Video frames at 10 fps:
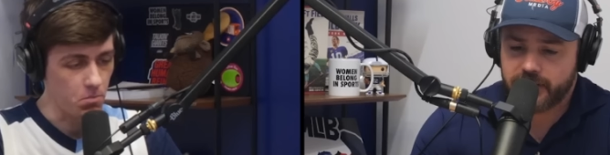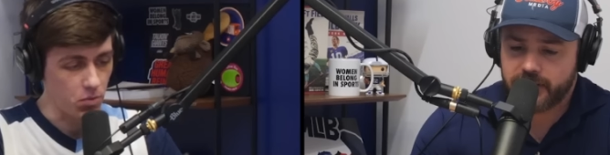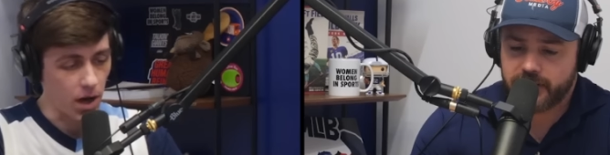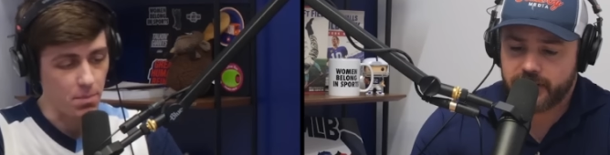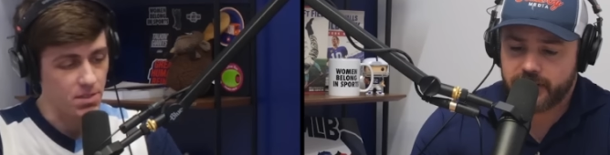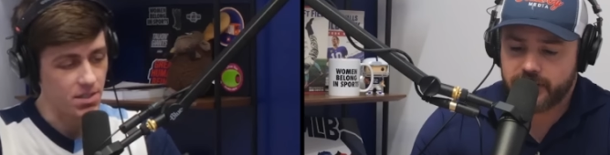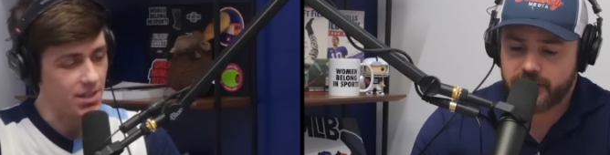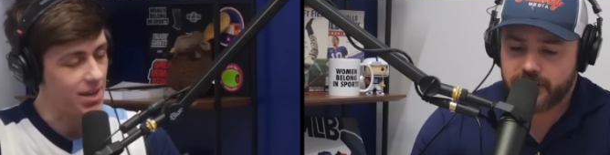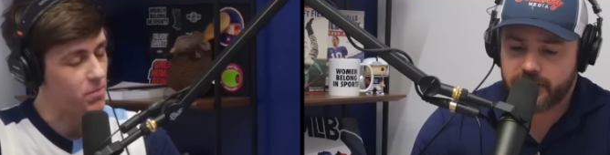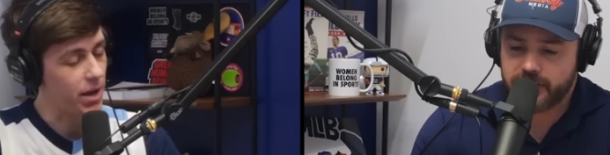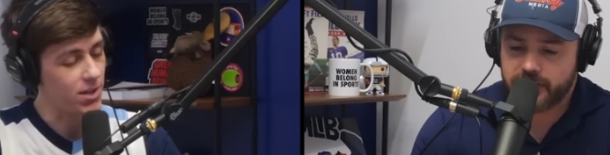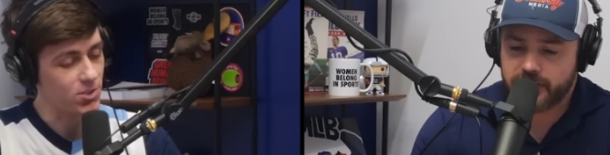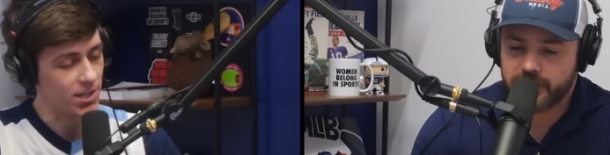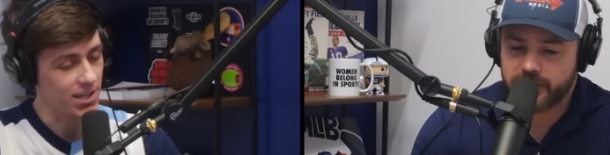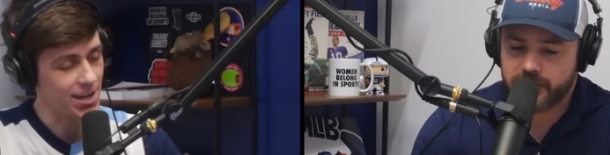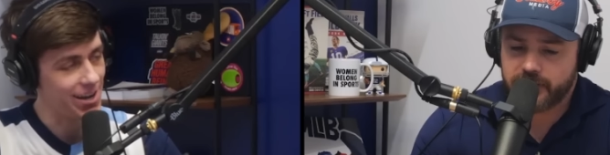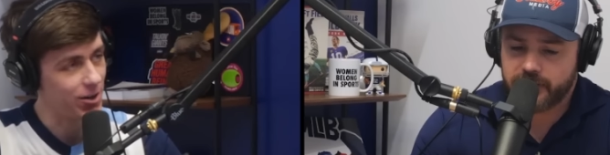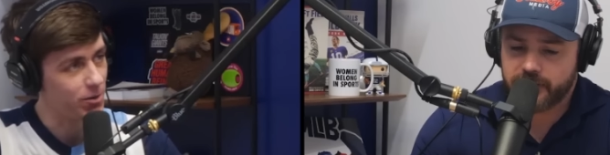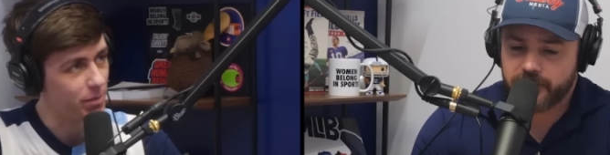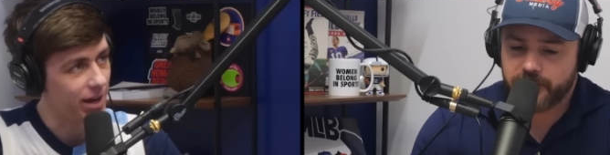Speaker 1: props to Dan Patrick and
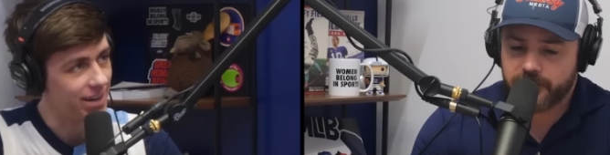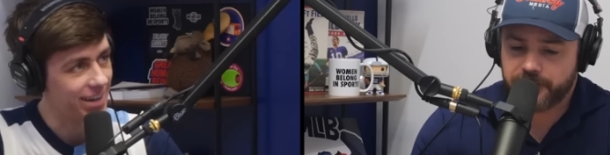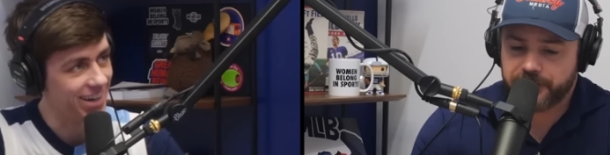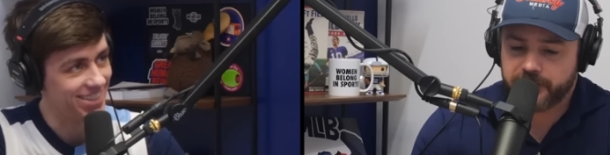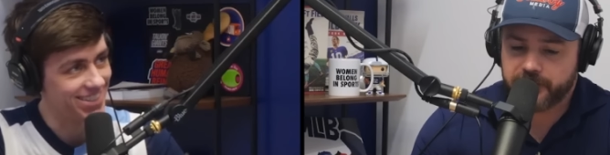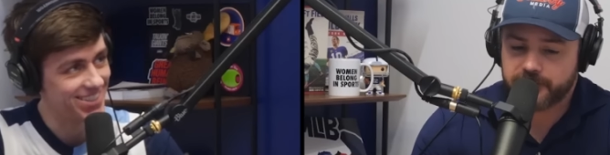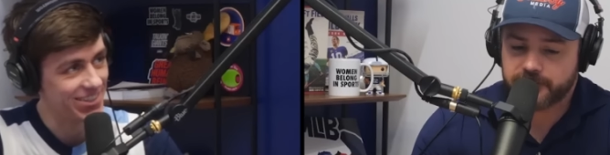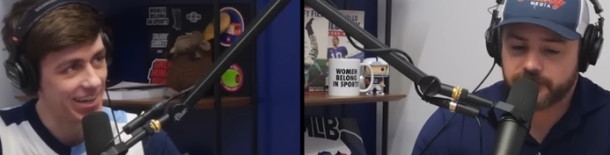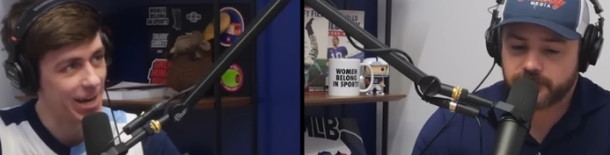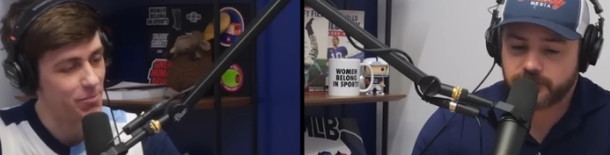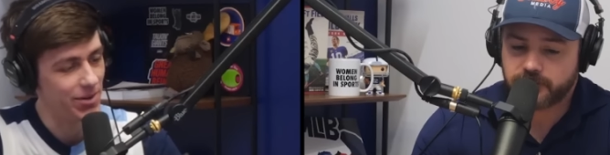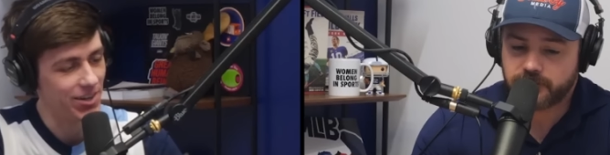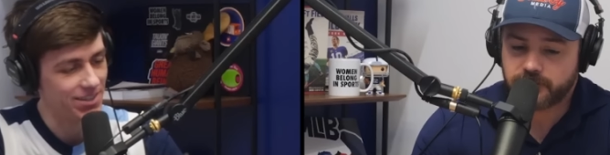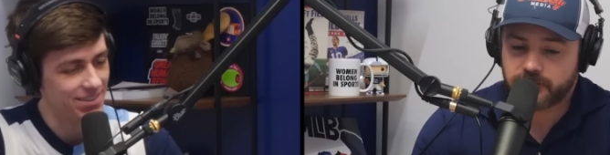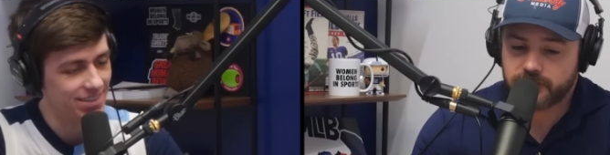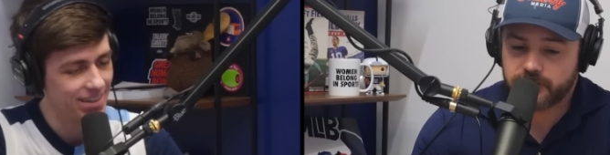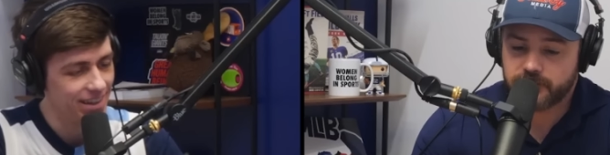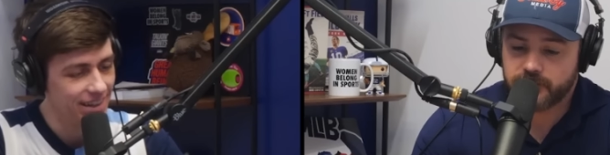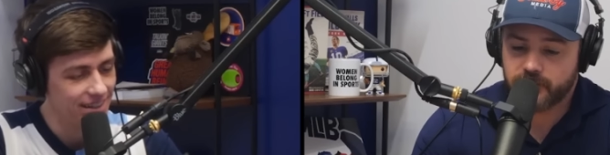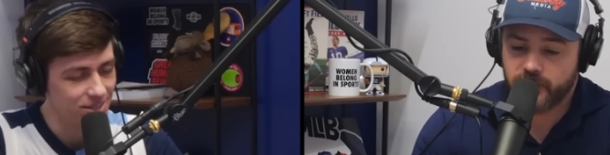iHeart Podcast because they're hopping on
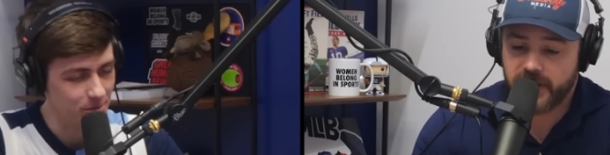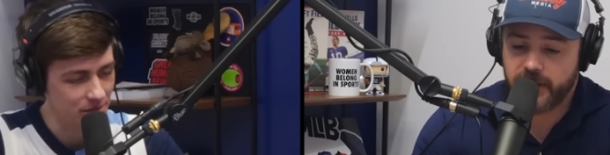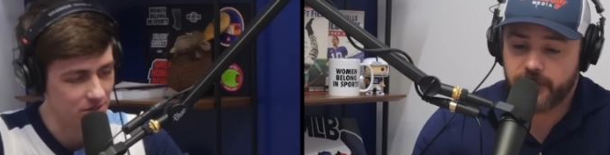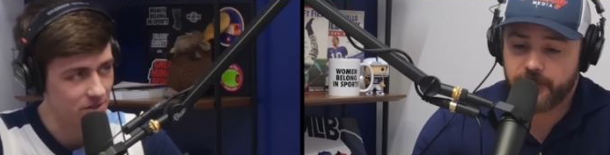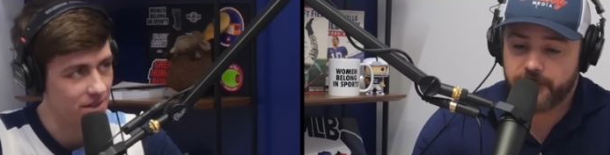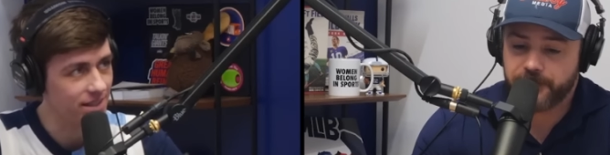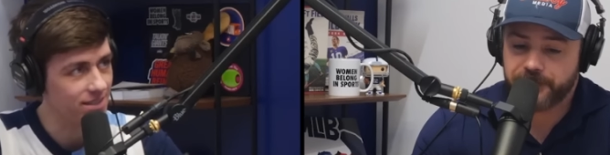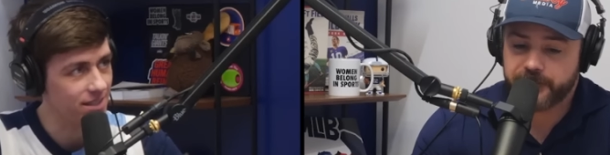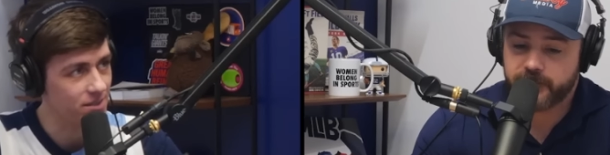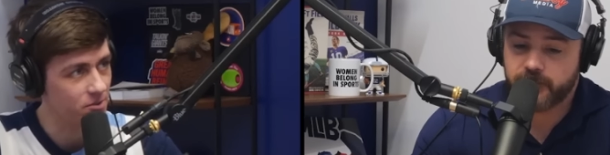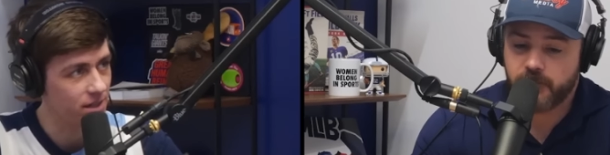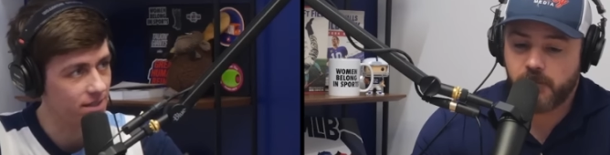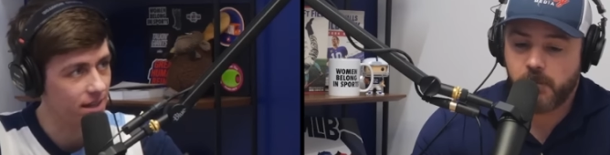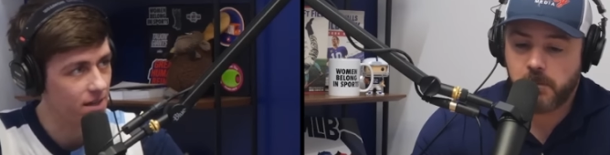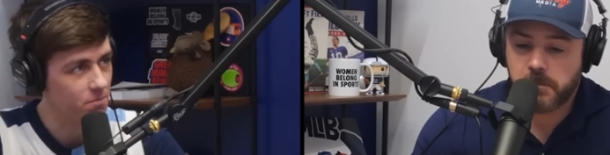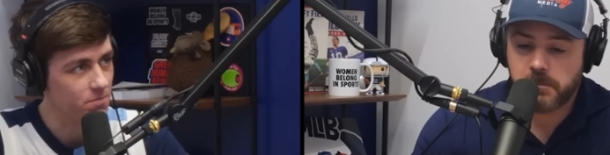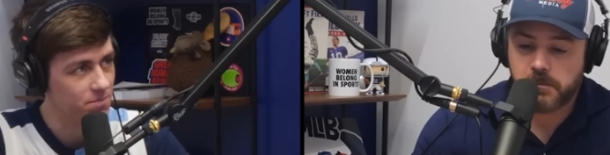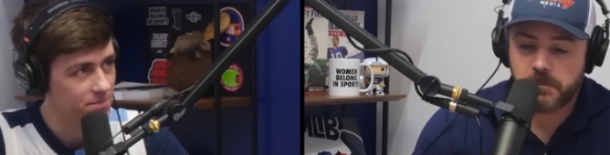Jimmy's three things at the right time.